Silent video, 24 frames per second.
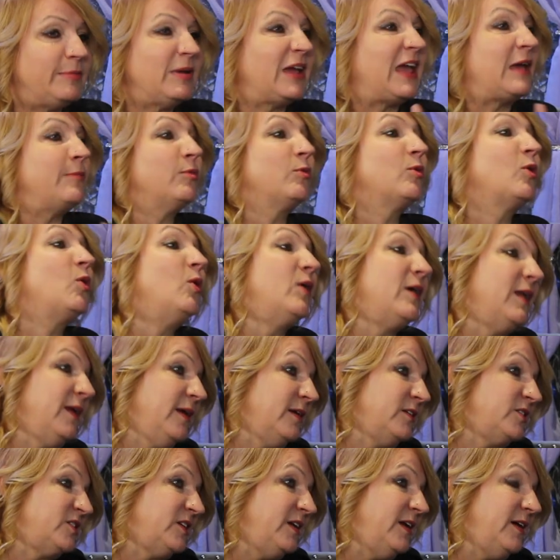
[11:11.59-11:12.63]
I became a recording
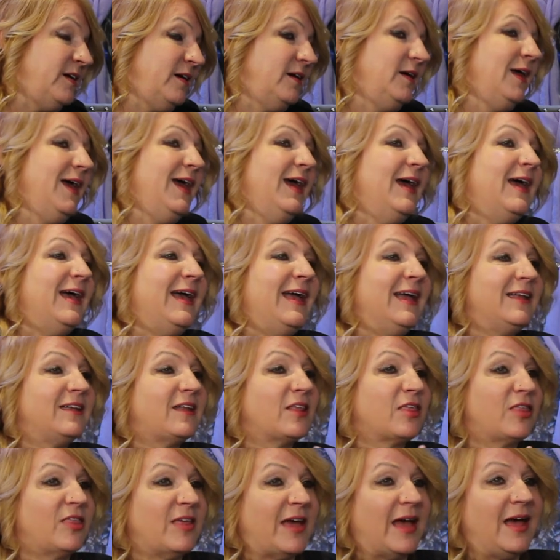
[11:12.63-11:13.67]
engineer. And
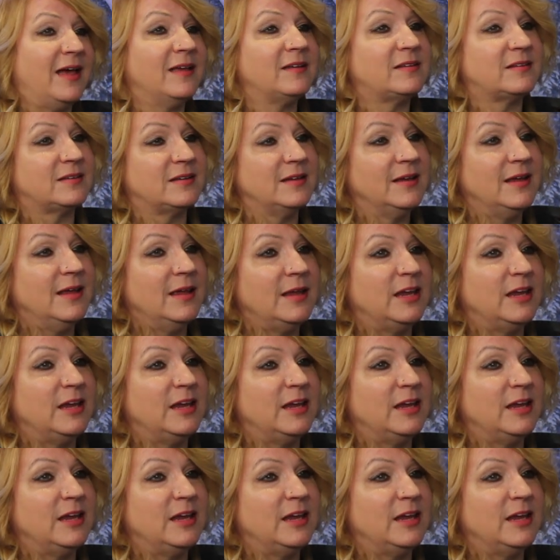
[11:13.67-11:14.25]
that,